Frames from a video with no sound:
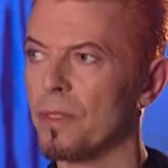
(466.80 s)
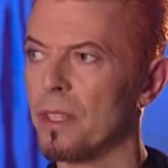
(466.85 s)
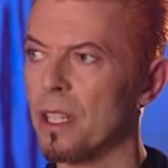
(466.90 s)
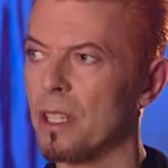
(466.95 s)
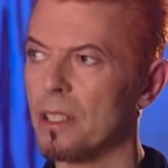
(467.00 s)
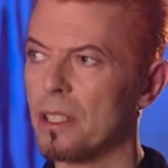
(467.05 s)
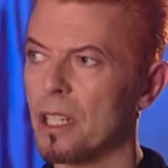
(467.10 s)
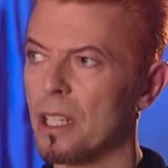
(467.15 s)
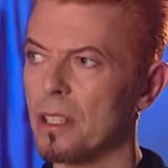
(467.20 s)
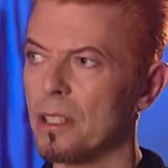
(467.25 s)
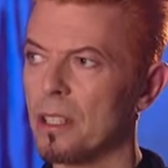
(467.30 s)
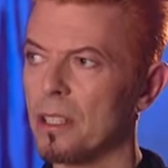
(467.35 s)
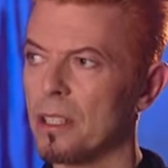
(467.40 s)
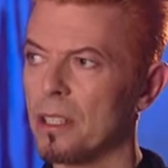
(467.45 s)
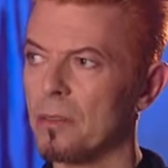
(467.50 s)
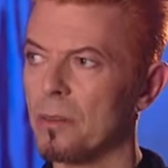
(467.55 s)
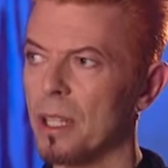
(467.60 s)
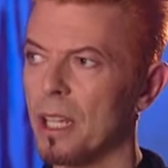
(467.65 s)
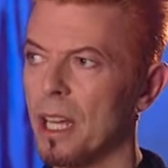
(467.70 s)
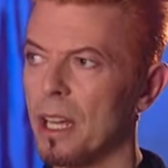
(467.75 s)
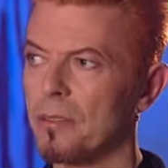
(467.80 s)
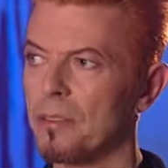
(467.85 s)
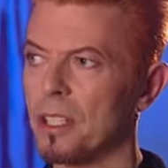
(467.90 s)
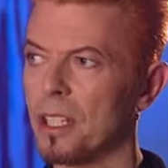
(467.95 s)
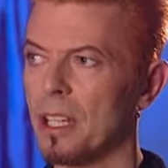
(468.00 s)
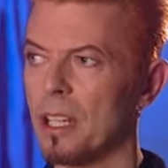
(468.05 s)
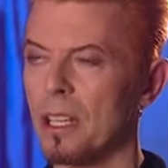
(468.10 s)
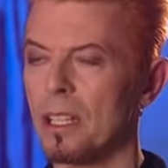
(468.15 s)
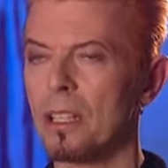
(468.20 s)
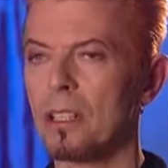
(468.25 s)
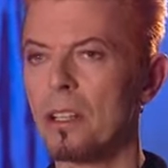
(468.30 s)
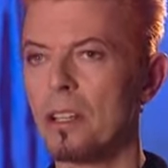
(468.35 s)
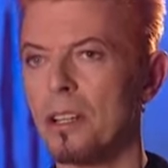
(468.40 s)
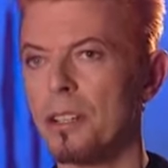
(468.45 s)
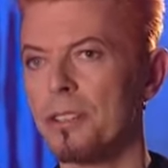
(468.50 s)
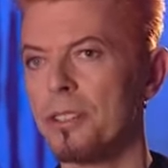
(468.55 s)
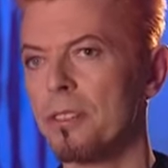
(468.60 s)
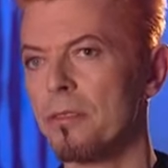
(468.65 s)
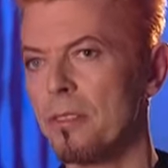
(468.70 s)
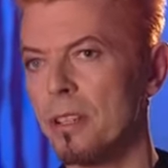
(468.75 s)
he said that we have to kill
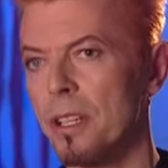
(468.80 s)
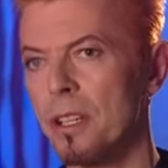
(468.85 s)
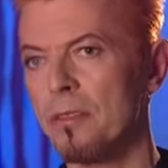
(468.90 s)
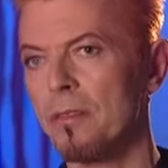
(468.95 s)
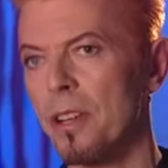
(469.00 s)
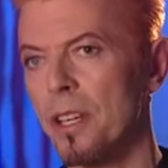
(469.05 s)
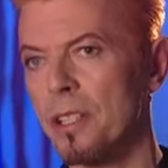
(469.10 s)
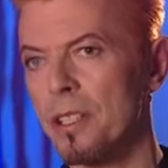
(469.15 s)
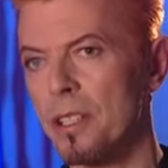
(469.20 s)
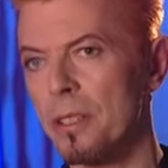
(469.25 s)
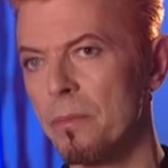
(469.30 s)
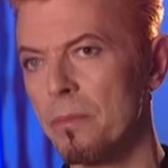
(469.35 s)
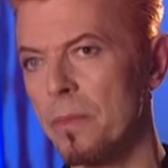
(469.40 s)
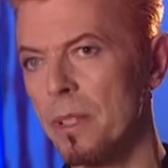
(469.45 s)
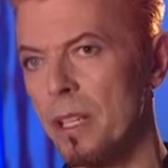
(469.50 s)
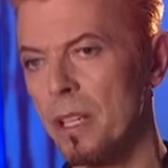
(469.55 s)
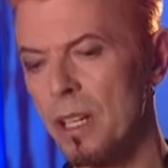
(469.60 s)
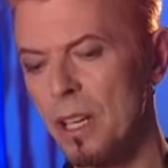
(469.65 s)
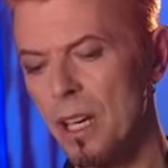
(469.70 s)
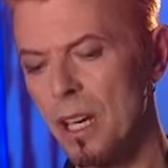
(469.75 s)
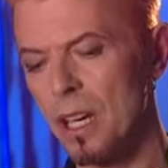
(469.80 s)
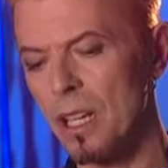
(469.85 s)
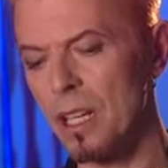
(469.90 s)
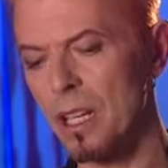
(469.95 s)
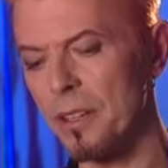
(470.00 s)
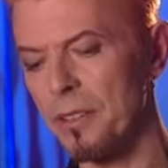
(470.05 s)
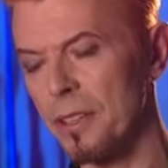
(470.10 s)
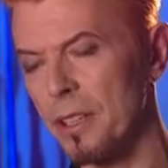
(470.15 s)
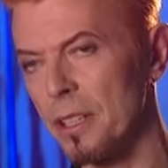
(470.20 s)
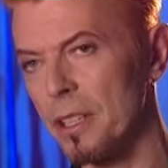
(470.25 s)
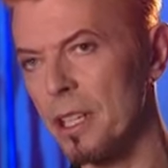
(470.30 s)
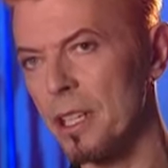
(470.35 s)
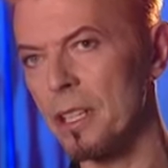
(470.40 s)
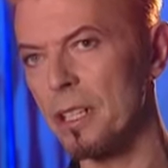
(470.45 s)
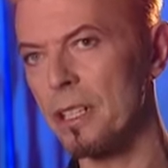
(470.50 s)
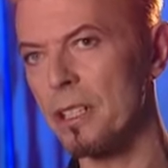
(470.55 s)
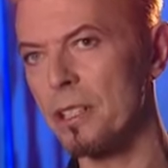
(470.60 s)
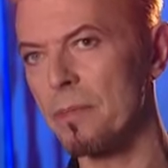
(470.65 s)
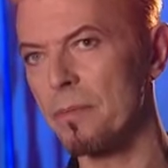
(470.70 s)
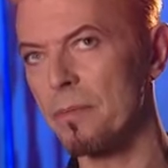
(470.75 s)
God to reinvent him. And I think
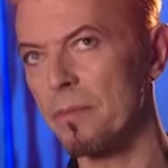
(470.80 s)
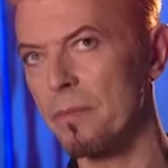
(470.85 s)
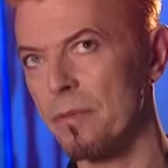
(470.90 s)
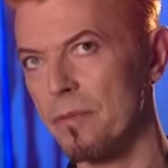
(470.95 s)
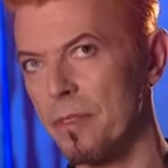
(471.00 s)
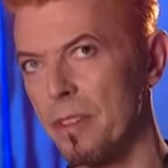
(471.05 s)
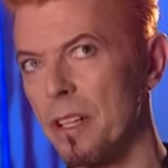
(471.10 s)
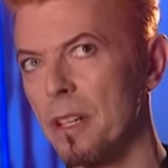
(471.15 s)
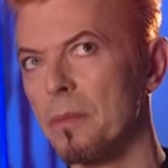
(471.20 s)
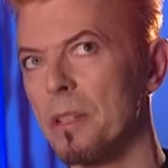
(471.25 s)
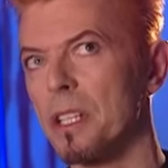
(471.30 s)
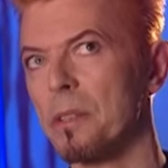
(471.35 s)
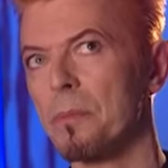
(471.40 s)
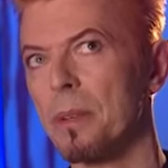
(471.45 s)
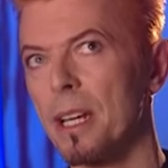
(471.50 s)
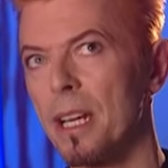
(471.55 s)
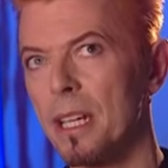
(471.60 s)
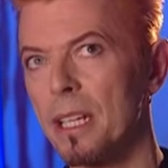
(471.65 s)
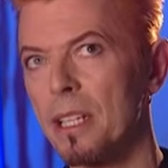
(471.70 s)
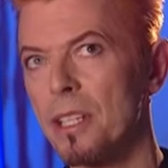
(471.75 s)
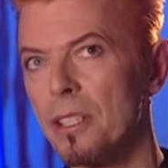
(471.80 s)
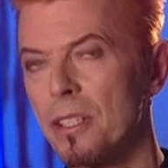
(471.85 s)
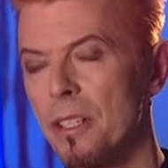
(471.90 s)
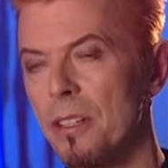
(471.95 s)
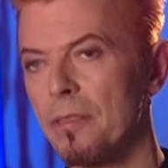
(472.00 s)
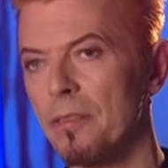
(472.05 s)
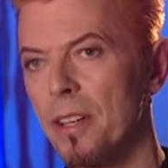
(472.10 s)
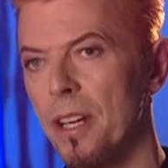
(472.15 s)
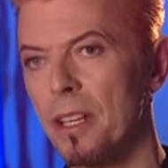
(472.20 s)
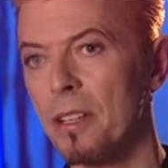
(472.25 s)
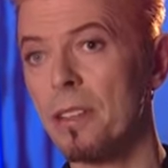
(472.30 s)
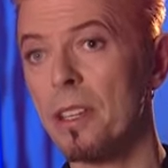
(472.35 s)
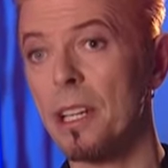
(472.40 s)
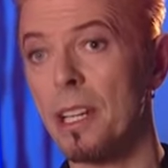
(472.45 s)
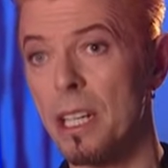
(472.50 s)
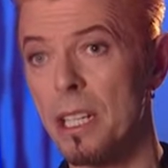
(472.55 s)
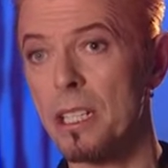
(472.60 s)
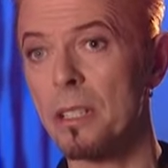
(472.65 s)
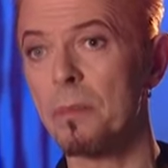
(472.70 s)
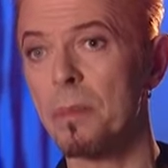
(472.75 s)
that is very much playing itself out in the
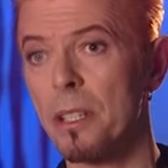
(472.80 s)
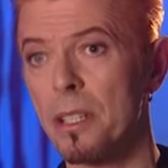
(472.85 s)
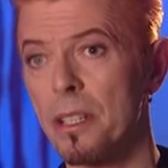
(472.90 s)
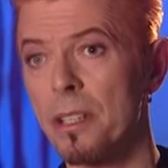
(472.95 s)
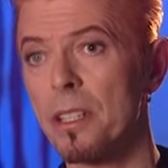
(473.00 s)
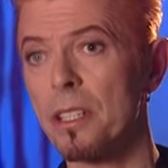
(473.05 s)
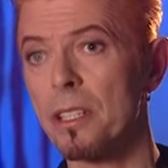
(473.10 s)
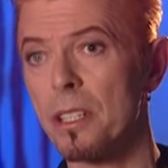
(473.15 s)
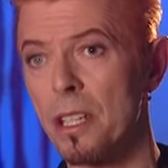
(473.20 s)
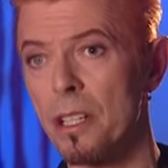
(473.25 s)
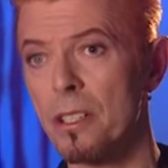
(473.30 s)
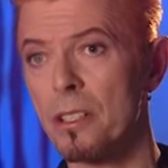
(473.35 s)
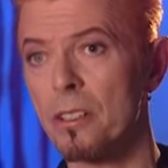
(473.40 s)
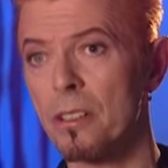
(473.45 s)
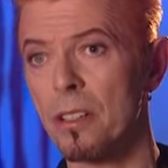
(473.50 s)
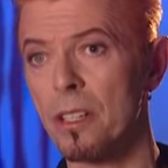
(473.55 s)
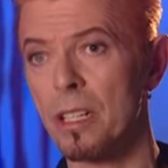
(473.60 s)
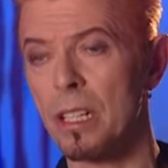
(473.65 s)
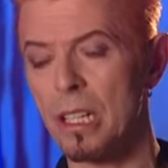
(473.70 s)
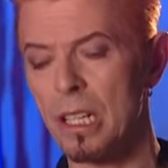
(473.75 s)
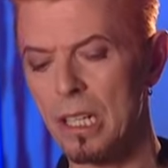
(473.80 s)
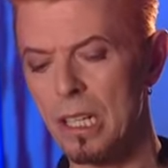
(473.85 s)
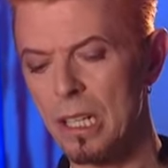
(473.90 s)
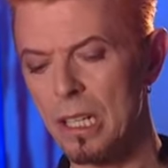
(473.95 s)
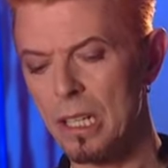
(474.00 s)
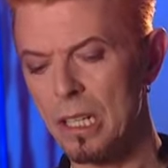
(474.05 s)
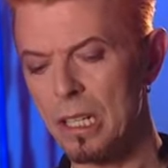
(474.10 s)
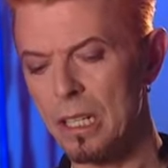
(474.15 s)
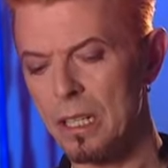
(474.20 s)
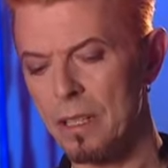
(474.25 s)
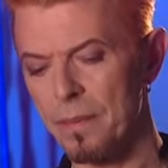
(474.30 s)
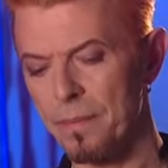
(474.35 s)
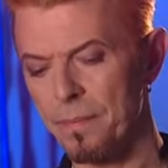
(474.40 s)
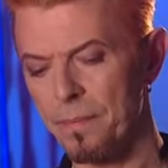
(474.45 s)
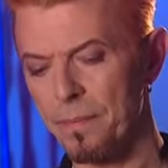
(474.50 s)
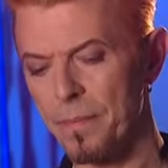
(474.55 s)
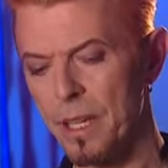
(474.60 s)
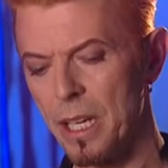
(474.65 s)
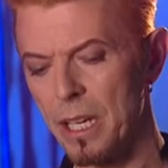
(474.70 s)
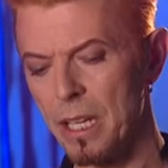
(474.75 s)
later part of this century.
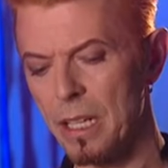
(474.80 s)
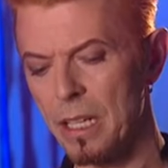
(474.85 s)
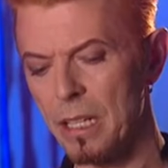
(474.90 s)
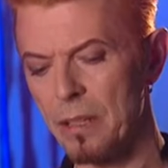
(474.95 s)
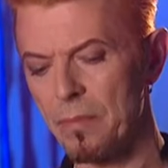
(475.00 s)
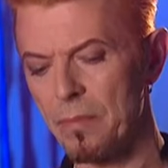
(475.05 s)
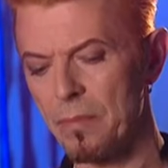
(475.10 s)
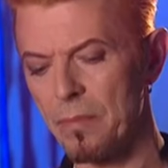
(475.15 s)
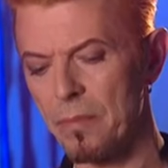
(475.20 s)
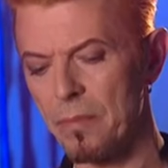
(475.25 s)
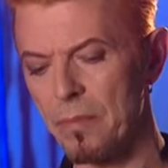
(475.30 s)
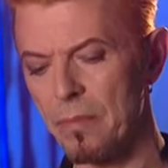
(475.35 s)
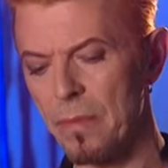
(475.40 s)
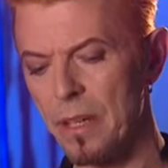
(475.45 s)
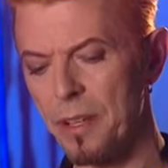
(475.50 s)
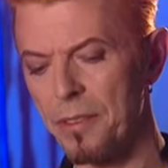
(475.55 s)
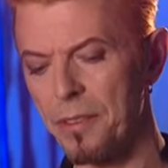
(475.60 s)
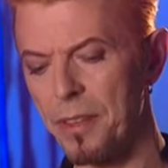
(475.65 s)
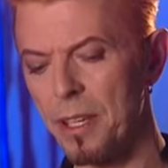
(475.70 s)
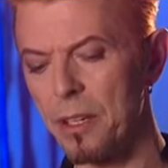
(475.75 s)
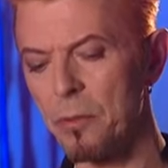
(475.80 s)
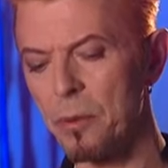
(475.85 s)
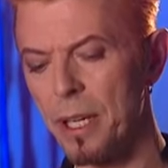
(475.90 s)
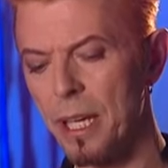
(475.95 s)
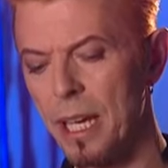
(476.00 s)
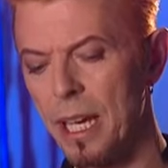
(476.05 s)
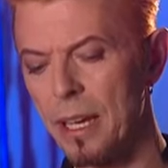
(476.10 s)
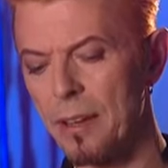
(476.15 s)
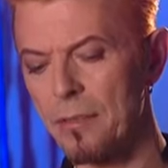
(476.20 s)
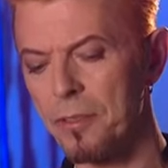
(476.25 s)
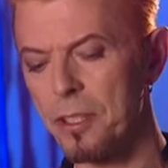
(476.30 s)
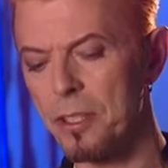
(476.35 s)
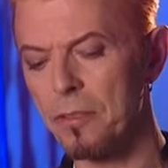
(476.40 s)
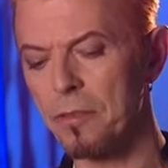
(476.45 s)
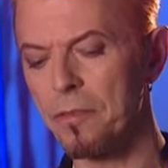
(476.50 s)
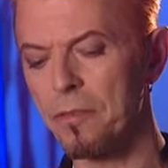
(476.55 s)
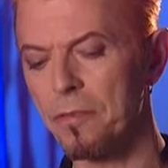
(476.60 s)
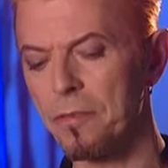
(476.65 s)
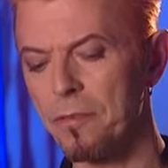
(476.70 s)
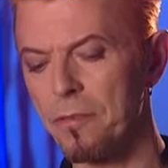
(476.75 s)
I think we have to
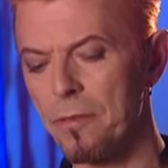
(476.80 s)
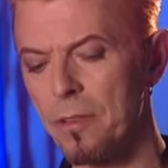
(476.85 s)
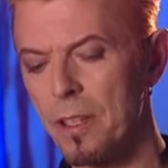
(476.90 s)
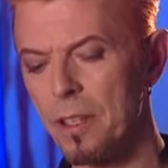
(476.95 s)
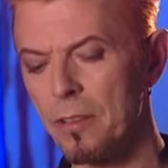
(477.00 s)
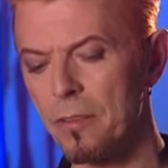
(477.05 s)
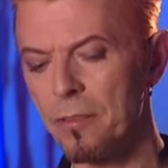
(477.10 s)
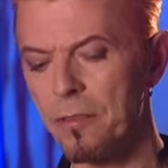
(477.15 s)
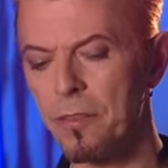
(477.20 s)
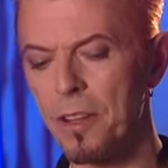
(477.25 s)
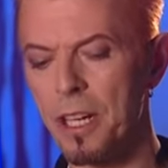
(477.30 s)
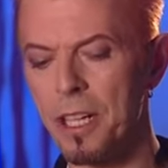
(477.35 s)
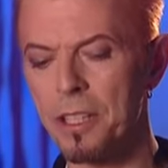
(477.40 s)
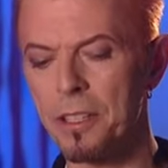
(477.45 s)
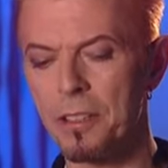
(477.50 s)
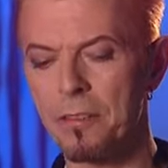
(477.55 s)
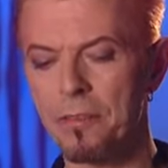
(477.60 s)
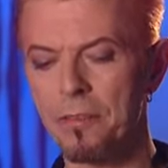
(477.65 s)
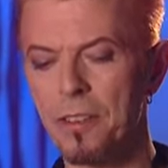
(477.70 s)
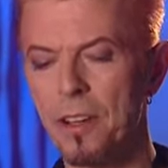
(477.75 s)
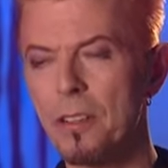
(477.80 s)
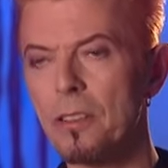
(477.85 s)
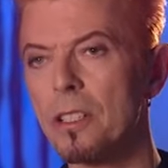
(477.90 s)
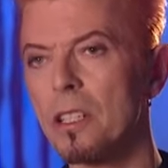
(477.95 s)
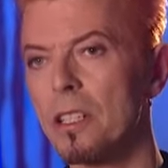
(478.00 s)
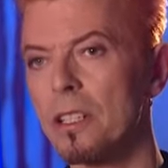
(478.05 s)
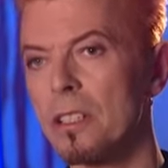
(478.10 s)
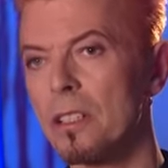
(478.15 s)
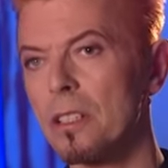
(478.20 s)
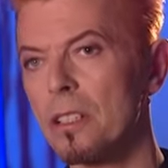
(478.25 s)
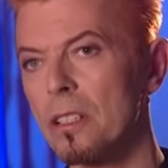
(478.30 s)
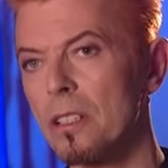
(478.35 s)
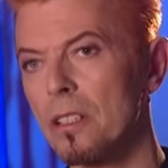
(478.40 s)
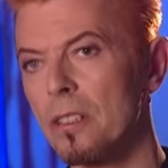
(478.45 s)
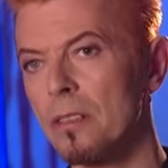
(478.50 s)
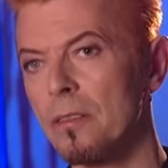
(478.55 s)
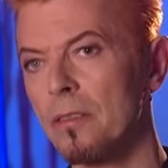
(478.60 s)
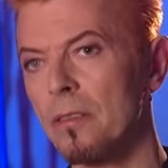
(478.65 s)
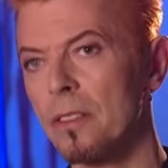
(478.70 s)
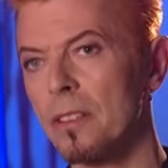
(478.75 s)
find the focus
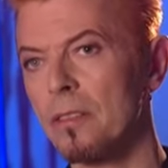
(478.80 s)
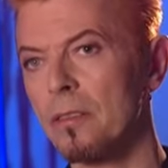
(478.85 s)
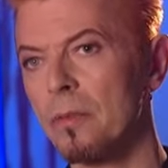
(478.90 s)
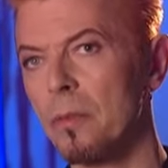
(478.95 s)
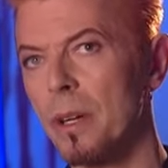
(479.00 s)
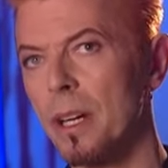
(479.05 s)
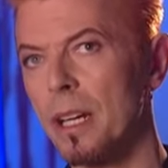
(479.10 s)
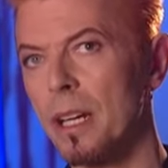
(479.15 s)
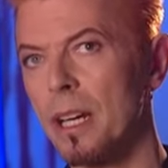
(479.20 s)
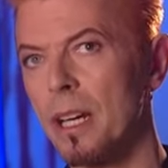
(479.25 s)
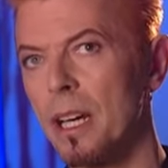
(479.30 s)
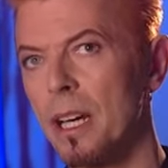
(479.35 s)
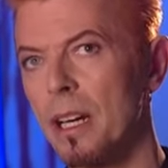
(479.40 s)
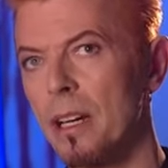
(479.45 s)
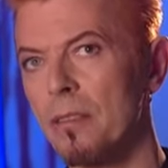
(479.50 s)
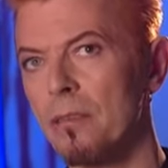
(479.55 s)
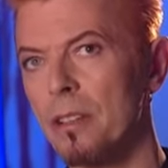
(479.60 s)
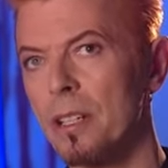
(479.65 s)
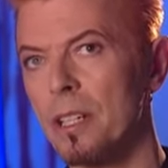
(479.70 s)
of where our